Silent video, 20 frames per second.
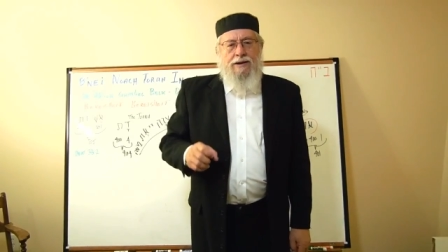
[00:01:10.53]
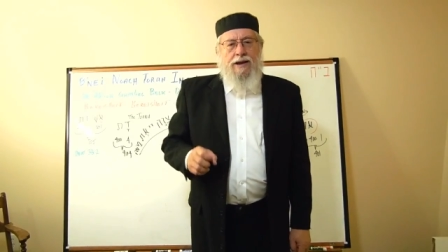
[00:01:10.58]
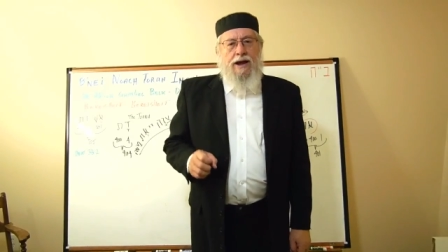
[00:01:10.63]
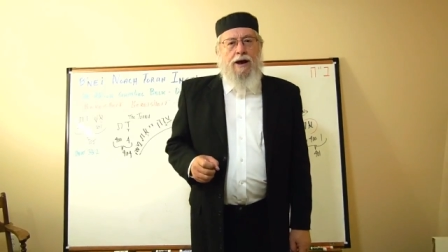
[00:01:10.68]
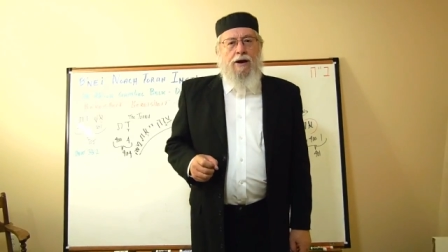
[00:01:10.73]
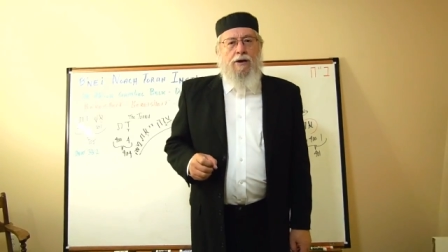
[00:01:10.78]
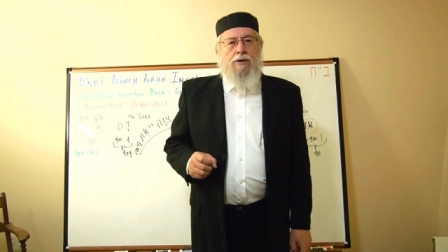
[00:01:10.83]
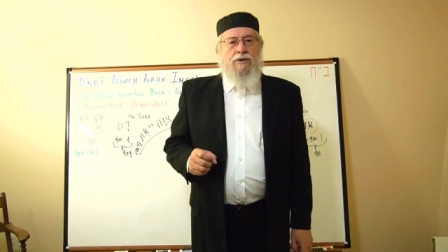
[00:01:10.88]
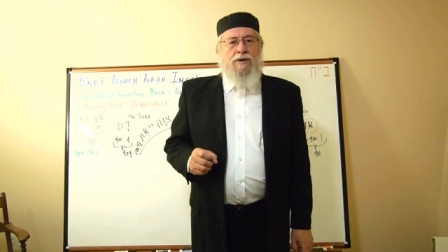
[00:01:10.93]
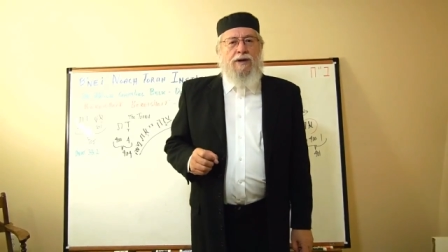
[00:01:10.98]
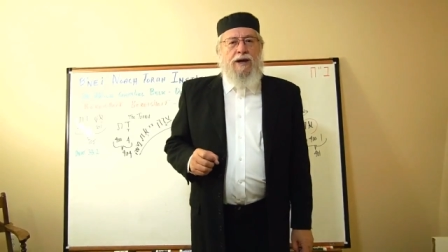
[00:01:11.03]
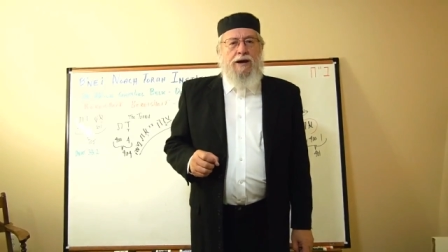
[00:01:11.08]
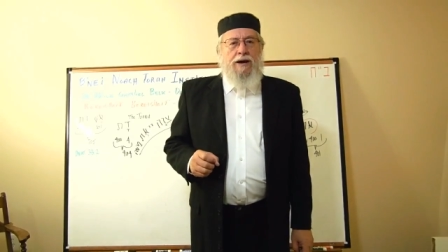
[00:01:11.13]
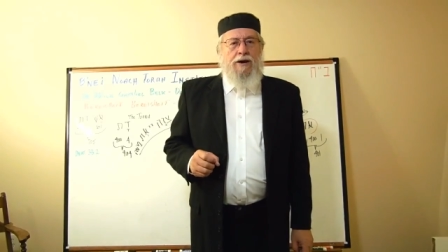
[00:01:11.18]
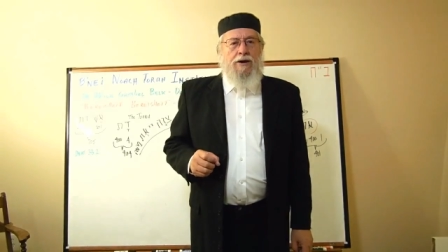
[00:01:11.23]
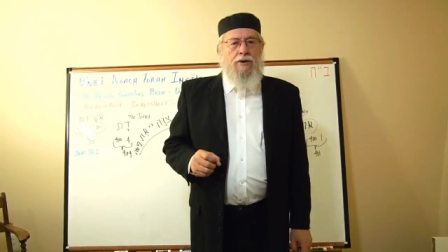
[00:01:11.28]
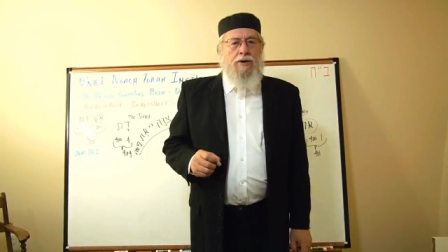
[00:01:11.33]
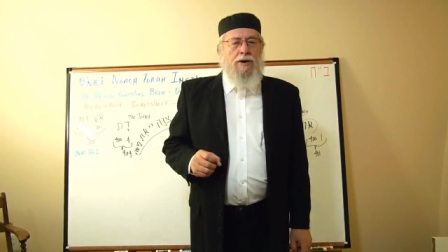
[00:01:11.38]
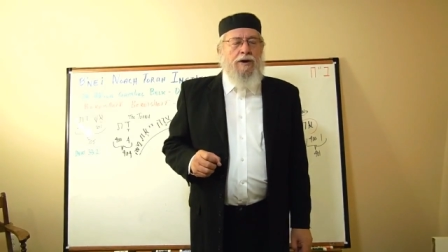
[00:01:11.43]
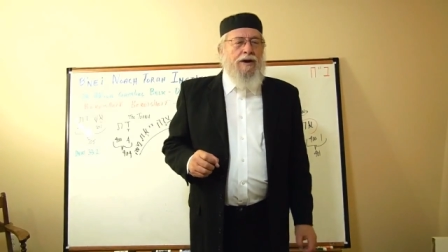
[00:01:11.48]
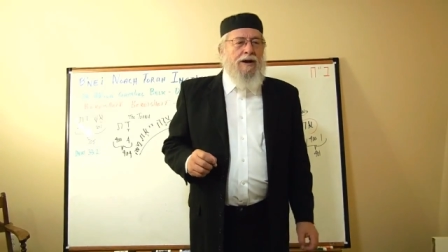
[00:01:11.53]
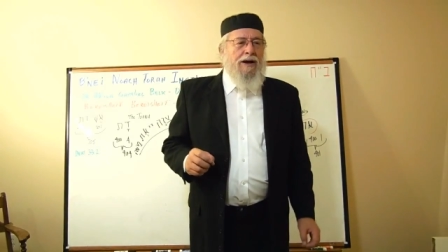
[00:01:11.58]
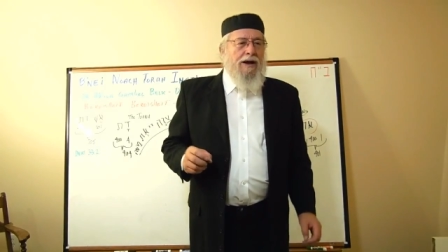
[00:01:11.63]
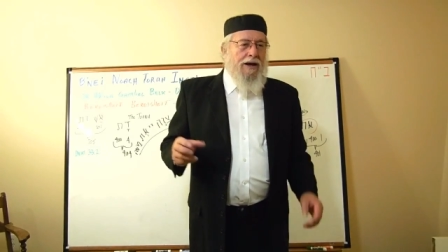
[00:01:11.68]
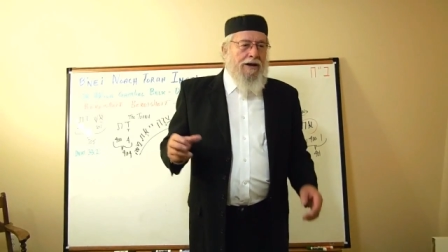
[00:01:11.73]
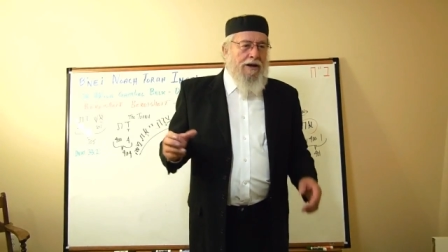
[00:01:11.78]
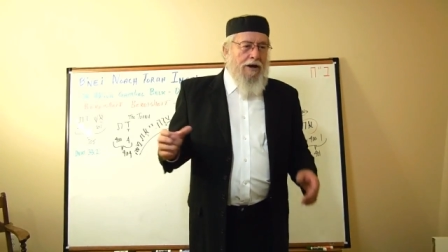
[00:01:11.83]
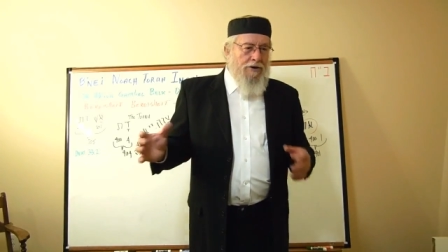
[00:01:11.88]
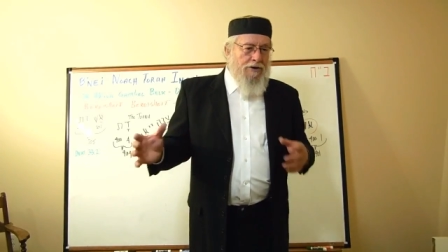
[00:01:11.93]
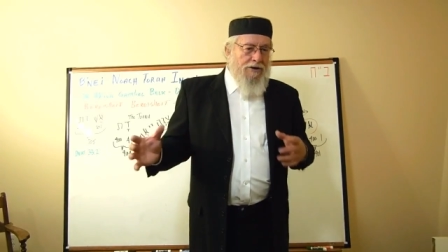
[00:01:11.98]
Now, here
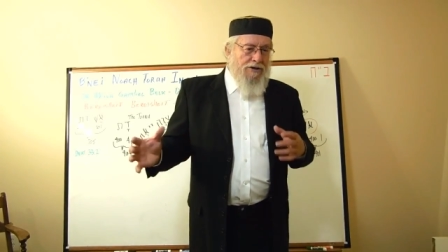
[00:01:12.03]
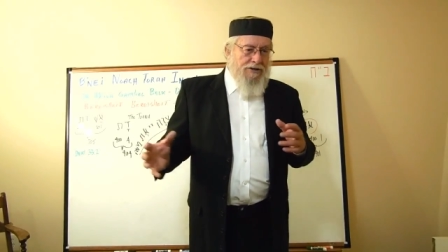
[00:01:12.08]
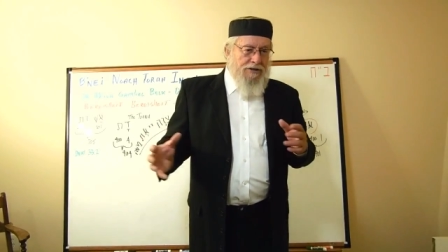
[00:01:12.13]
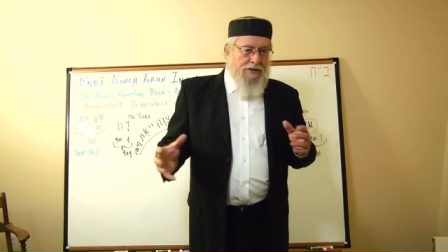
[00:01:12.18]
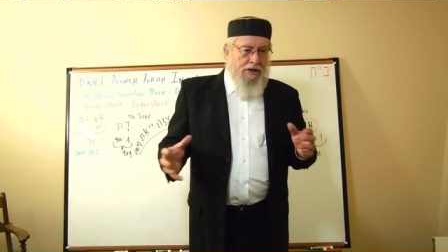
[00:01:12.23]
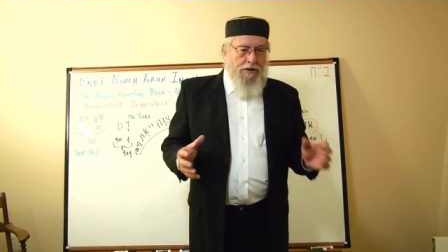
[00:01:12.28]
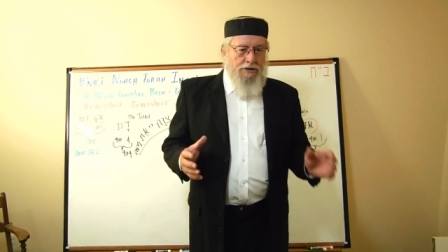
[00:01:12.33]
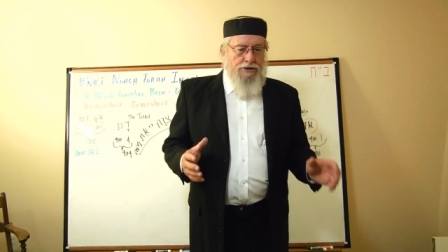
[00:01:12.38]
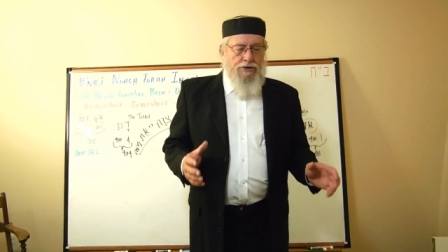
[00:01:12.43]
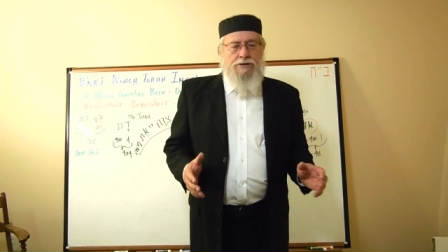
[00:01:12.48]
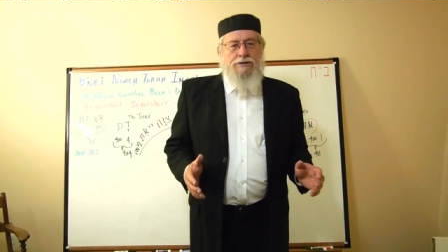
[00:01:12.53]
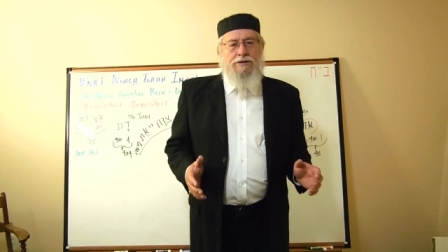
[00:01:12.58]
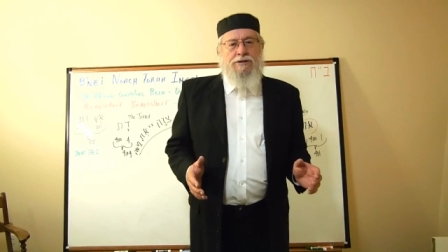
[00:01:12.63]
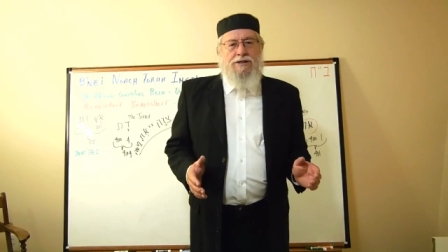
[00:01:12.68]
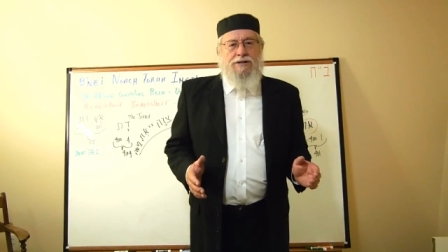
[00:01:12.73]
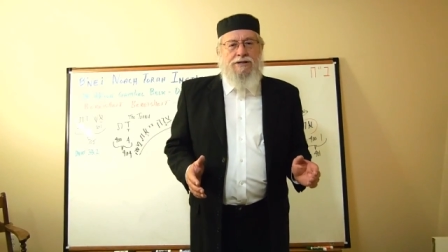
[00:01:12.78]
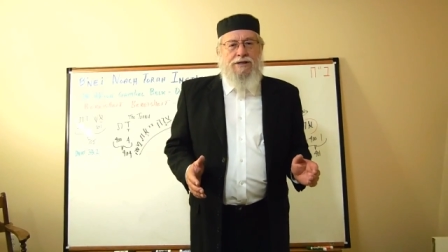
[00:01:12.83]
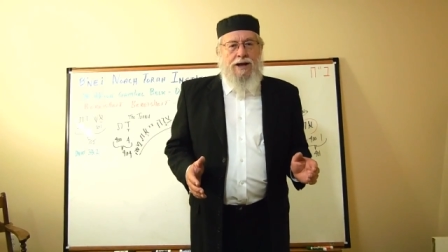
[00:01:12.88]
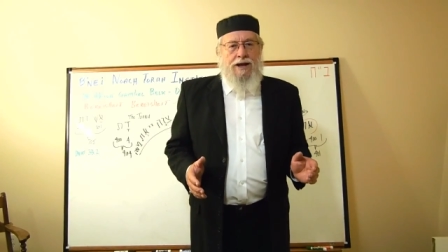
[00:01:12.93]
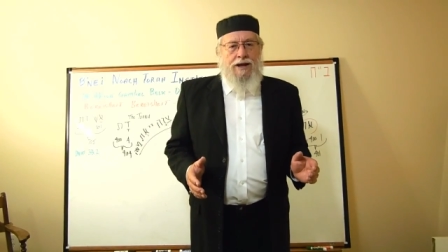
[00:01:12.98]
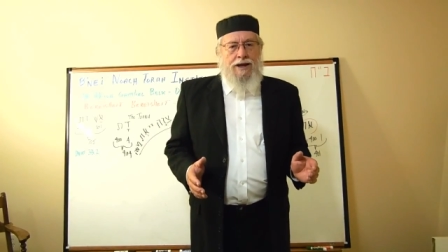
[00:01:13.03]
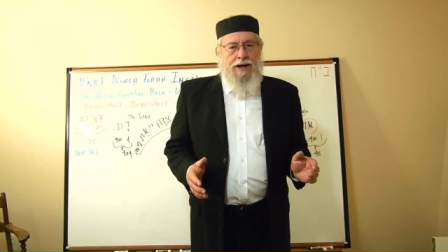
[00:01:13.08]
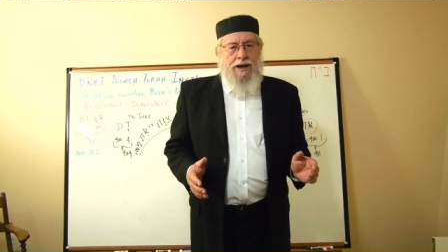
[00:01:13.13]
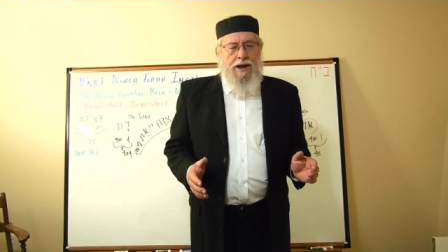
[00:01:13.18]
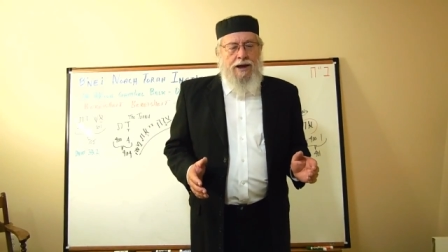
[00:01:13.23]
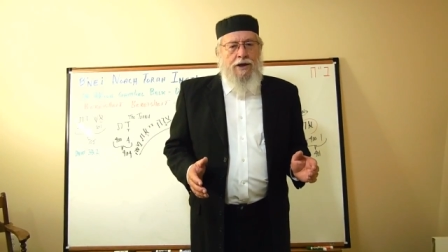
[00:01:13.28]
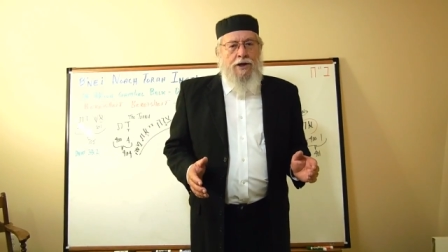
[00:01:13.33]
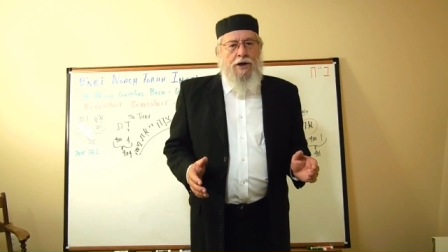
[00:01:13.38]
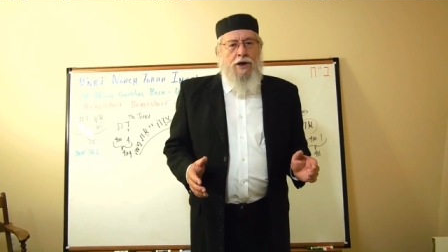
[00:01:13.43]
in our discussion today,